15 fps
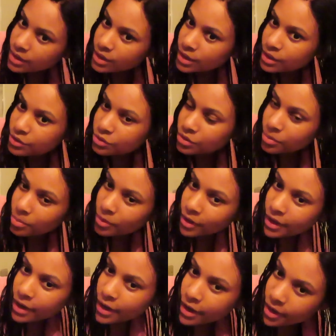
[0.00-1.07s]
and do the
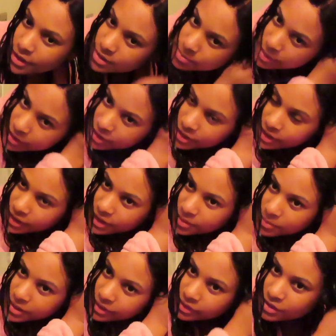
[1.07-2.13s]
praying hands method and
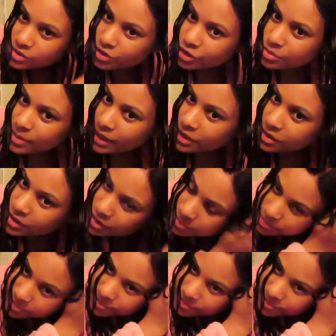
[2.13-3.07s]
immediately scrunch back up.